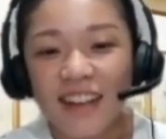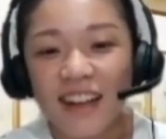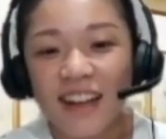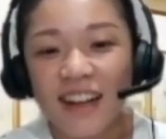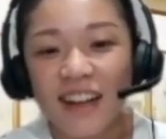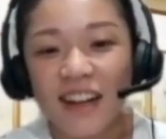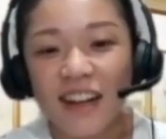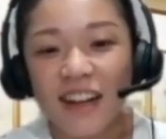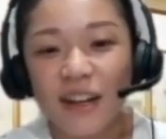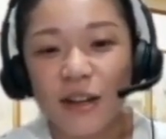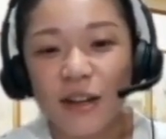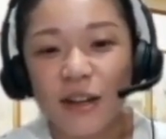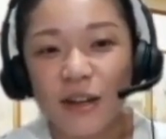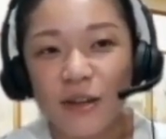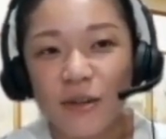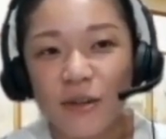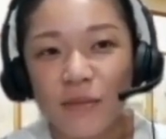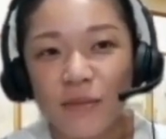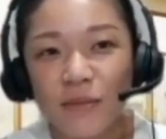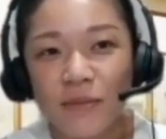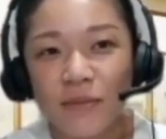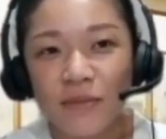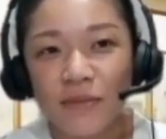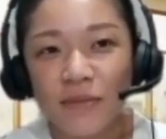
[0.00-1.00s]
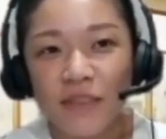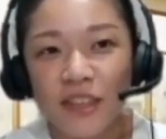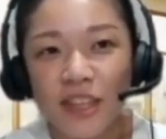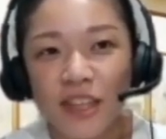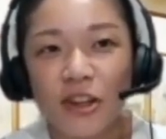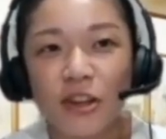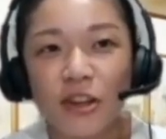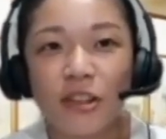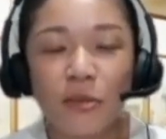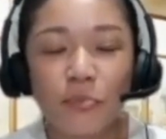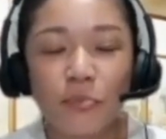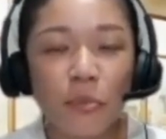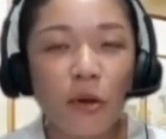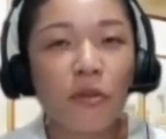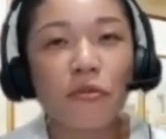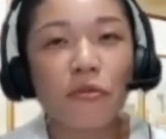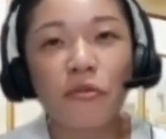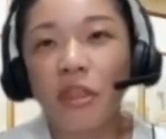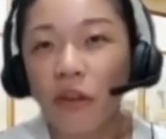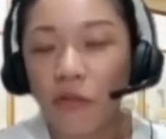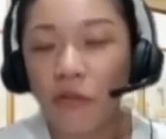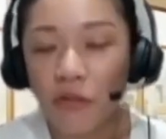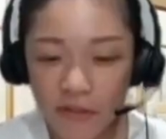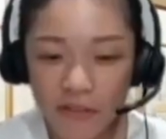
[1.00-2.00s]
Both
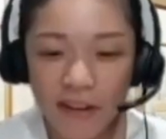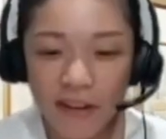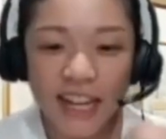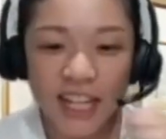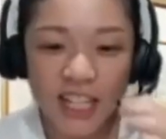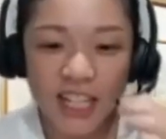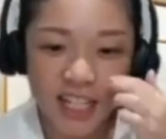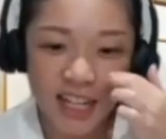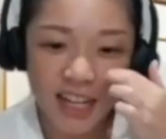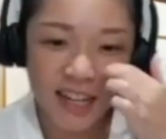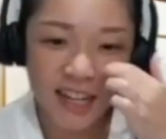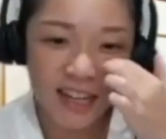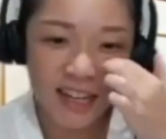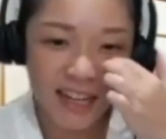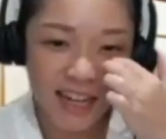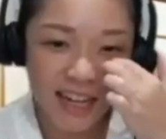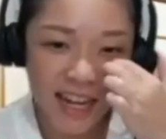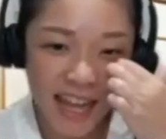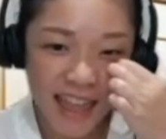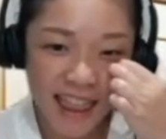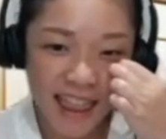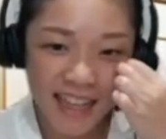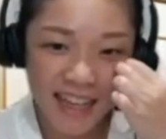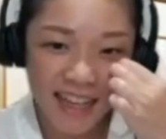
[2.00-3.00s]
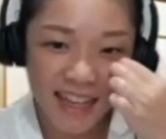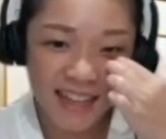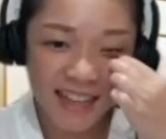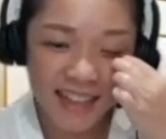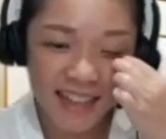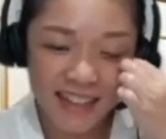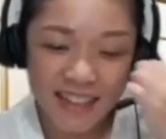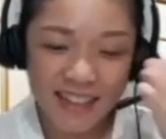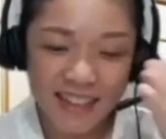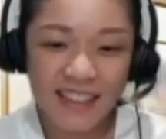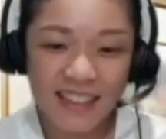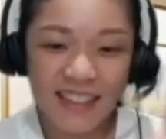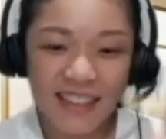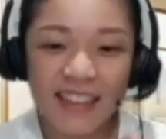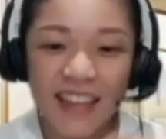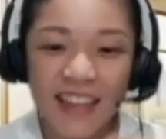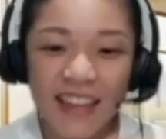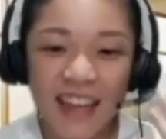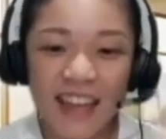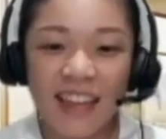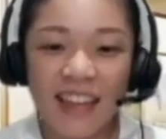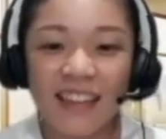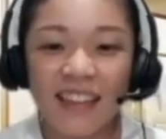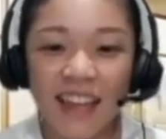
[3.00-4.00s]
the reflection and the
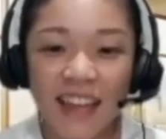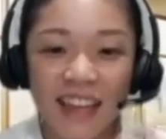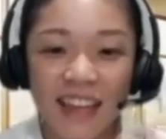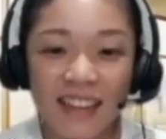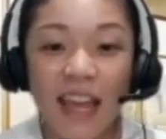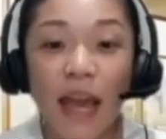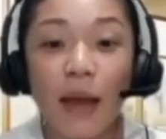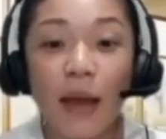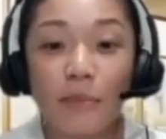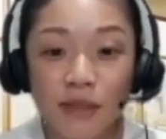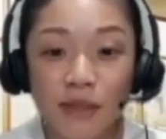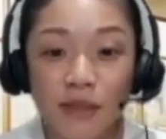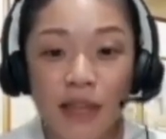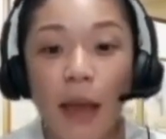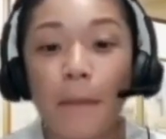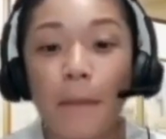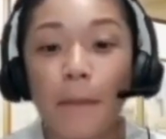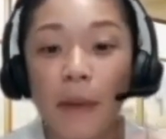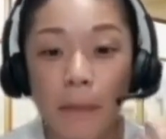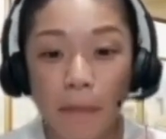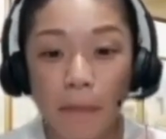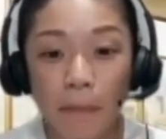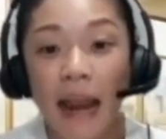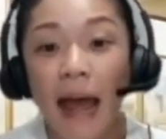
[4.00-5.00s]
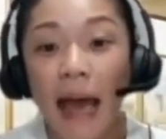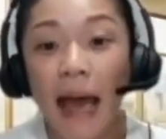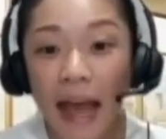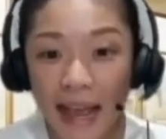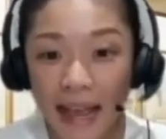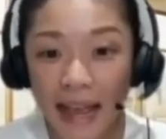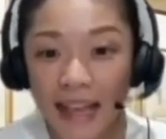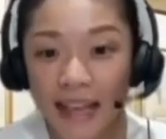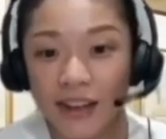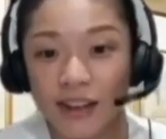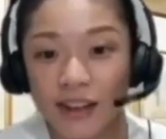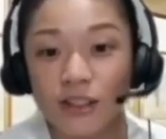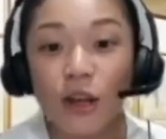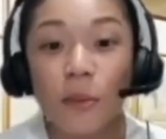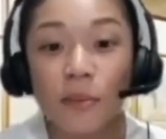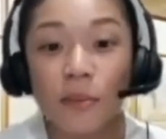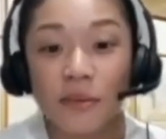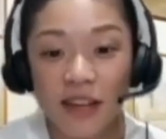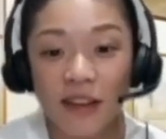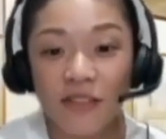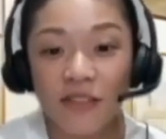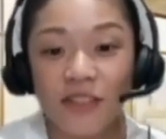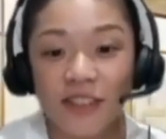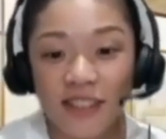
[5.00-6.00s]
attempts to apply or to
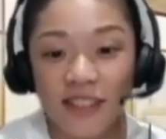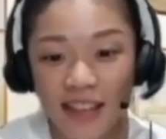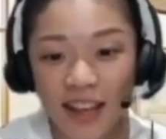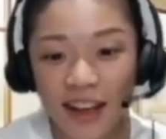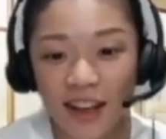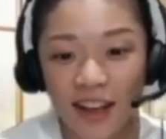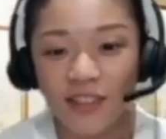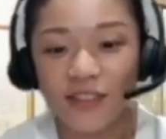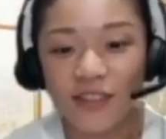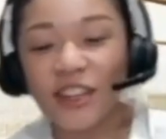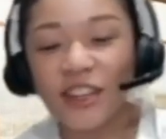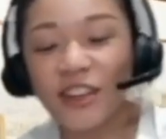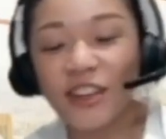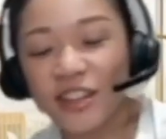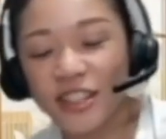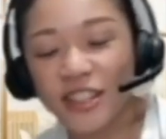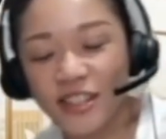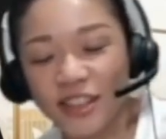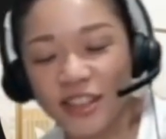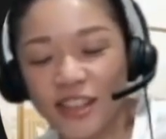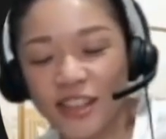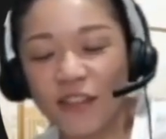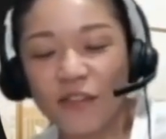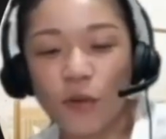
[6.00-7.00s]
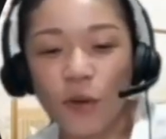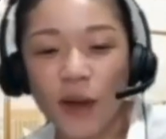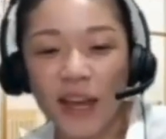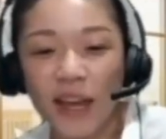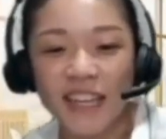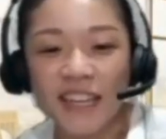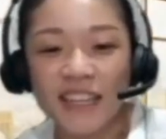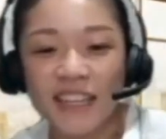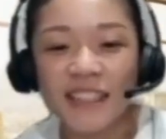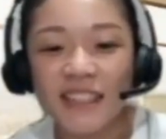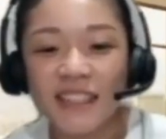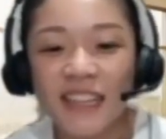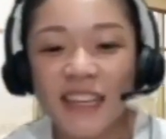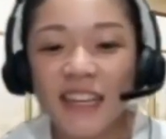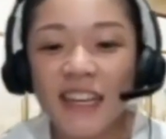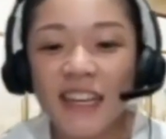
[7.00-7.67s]
observe yourself, to increase your self-awareness.